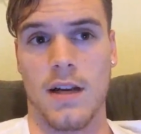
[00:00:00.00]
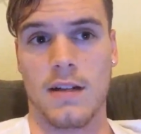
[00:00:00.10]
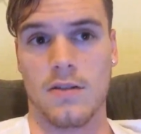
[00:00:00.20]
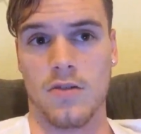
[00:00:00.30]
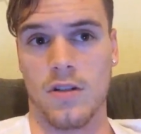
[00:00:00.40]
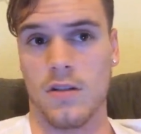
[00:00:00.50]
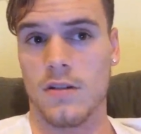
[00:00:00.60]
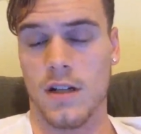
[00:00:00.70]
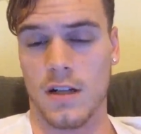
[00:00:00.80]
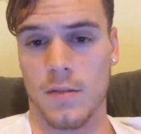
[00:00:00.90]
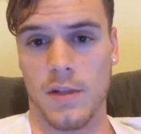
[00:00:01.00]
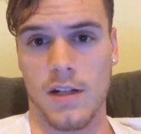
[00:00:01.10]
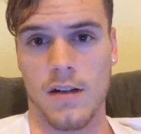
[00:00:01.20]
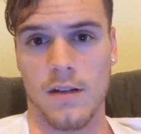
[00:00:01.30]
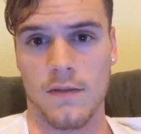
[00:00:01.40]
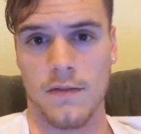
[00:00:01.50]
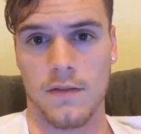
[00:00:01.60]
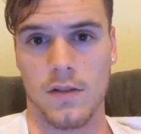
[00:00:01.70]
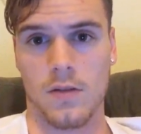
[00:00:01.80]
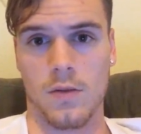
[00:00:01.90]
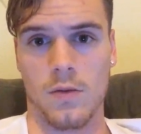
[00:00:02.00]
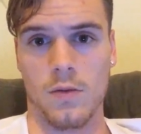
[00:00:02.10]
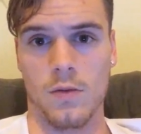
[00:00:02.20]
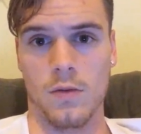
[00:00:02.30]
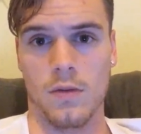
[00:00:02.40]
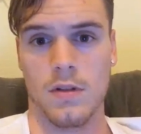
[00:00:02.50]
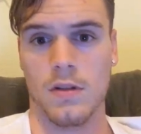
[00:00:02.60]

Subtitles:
oxygen is not going to be enough to